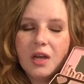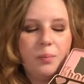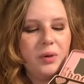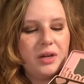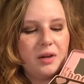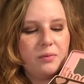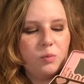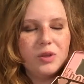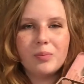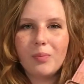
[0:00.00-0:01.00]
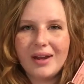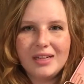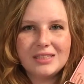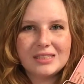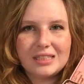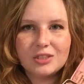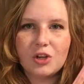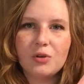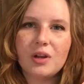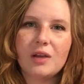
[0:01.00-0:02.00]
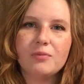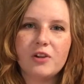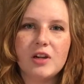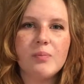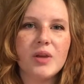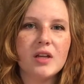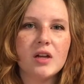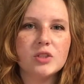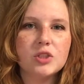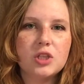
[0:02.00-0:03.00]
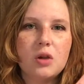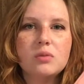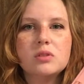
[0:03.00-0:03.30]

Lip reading: but with my skin tone, I'm very pink undertone,